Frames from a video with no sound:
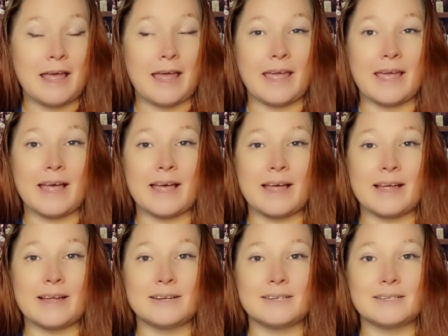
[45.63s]

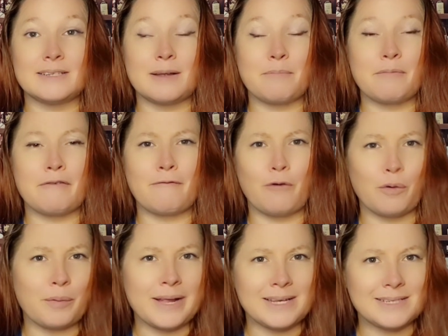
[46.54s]
And
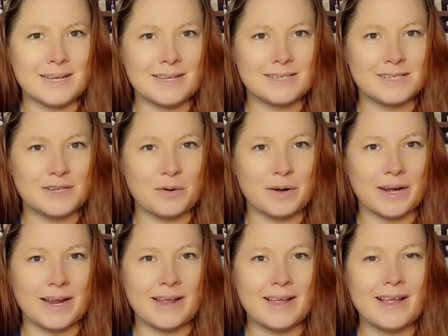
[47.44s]
before we get to his
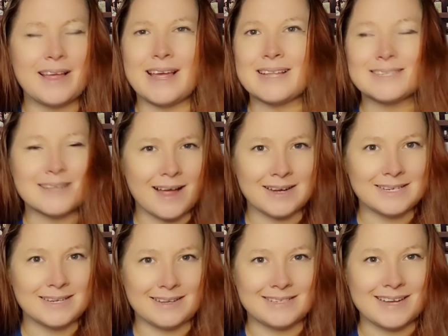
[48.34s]
story, it's
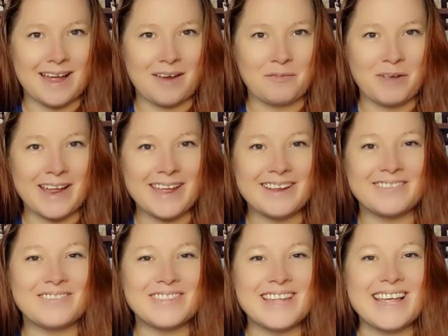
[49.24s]
cocktail time, right?
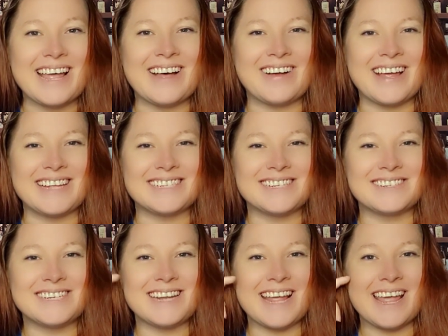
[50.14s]
Okay, so
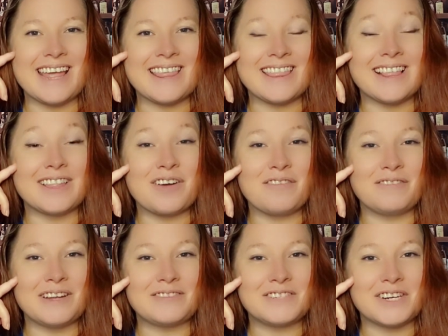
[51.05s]
today the
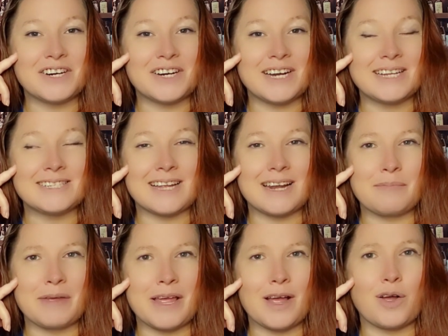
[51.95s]
Loaf Lifter is going
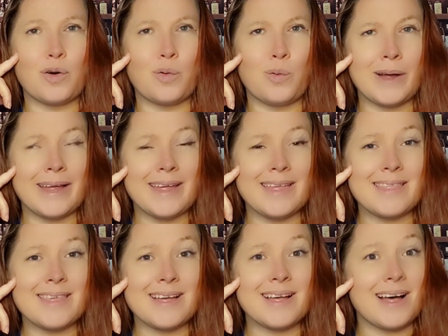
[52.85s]
to be quite
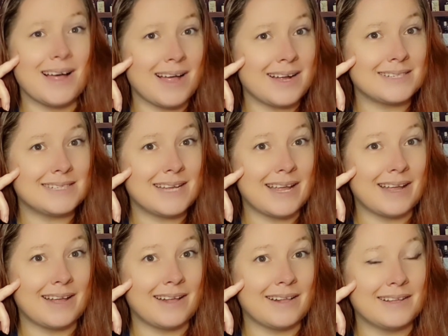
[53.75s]
the
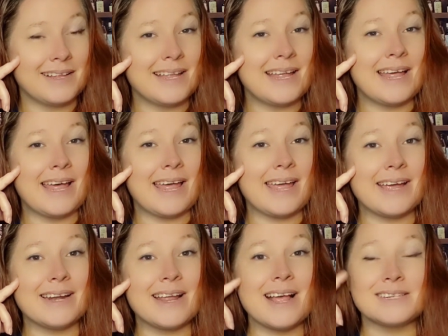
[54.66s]
cocktail.
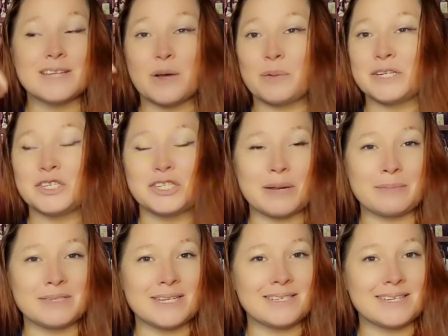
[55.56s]
And as always,
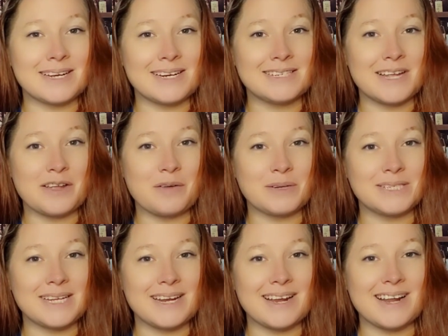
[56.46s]
Jameson's going to tell you
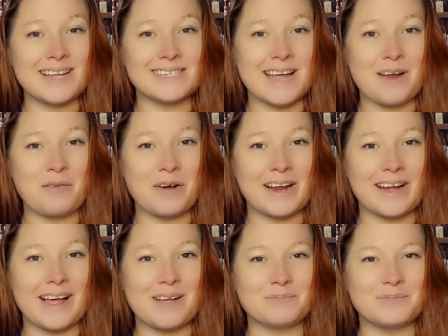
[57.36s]
what's in it as I work
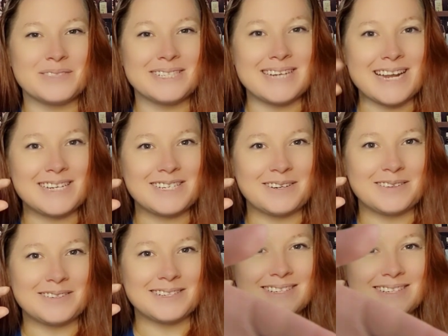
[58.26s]
it up. Stay tuned.